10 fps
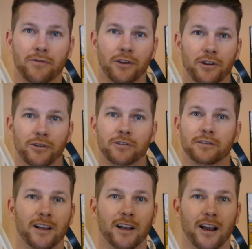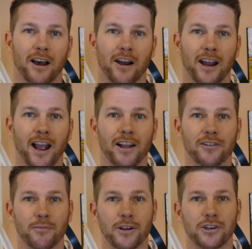if you do. All right,
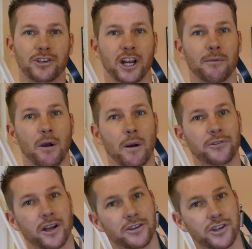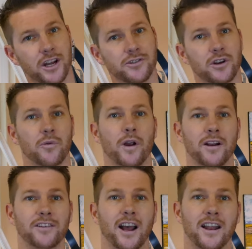guys, make sure you check out my website,
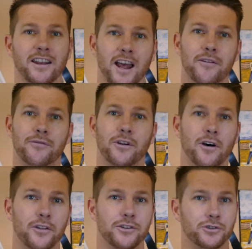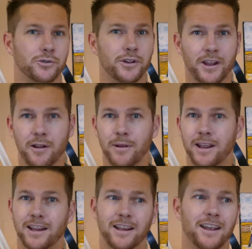changeyoucanwear.net, for all the jewelry that I
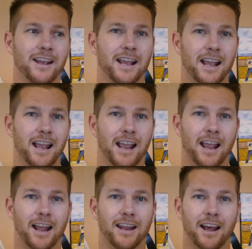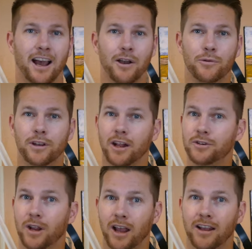make. And I will
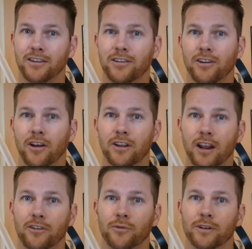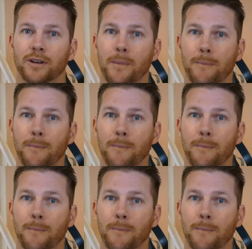catch you guys on the next one.